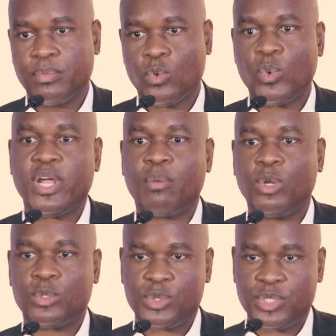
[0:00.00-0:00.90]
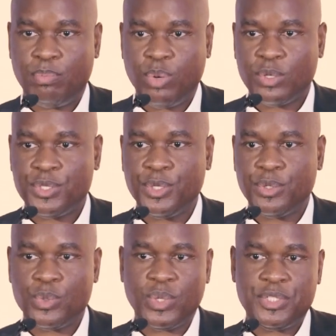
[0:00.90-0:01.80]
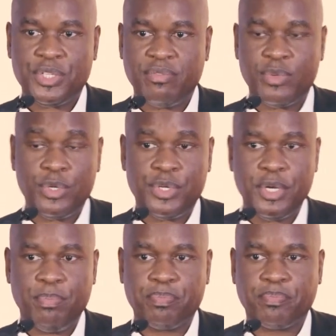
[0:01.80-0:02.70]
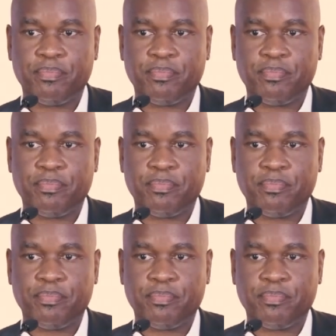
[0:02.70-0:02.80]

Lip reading: we're able to support you to achieve your dream.